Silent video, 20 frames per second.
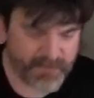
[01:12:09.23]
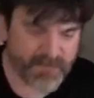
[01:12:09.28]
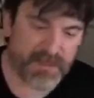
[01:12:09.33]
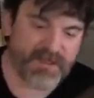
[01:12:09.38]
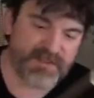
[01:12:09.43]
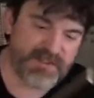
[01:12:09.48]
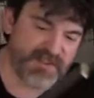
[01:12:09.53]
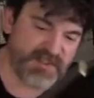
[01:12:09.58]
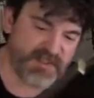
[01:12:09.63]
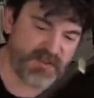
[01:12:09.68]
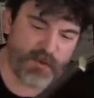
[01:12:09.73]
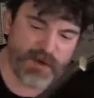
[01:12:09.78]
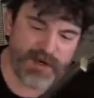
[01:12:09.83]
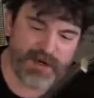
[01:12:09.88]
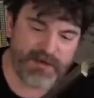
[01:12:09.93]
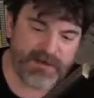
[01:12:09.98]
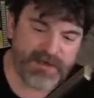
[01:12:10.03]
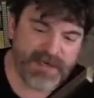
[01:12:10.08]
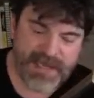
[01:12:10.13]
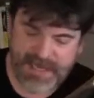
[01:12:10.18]
a
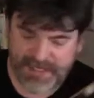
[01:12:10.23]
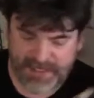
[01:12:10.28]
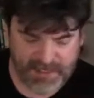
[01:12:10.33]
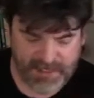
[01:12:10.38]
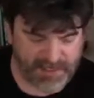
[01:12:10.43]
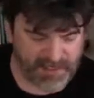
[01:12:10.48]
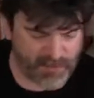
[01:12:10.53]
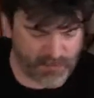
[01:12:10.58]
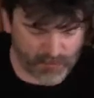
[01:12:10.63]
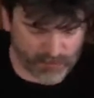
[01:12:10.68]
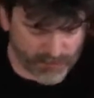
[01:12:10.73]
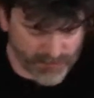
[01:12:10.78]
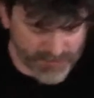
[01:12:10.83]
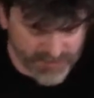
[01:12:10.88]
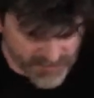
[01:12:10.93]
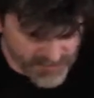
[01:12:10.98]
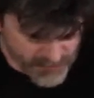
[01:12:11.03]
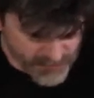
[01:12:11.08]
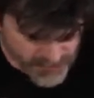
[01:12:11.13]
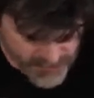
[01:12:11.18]
square neck, and it
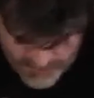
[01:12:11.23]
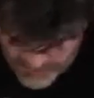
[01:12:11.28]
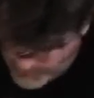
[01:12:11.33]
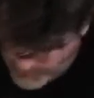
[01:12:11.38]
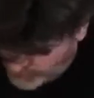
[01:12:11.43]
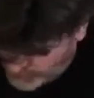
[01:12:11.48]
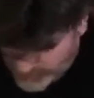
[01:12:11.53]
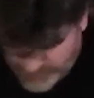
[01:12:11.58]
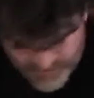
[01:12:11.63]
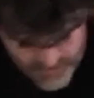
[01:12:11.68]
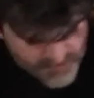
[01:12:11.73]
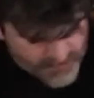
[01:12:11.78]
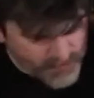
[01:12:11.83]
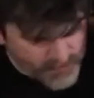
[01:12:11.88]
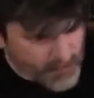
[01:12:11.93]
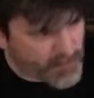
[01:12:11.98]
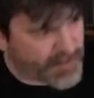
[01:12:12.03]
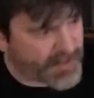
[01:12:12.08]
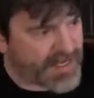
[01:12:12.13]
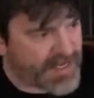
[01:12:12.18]
really, really works for
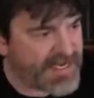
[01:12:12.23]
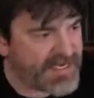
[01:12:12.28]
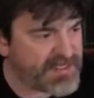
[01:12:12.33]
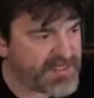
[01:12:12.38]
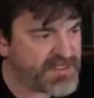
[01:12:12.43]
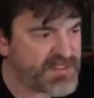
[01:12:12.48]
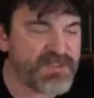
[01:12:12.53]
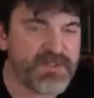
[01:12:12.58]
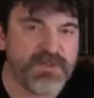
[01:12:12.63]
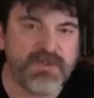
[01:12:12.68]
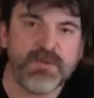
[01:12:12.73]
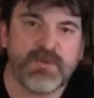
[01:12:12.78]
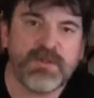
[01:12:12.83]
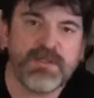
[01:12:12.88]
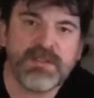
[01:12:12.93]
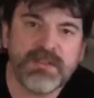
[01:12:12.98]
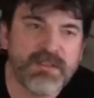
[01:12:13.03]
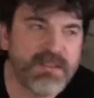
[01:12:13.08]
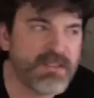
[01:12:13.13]
what I do.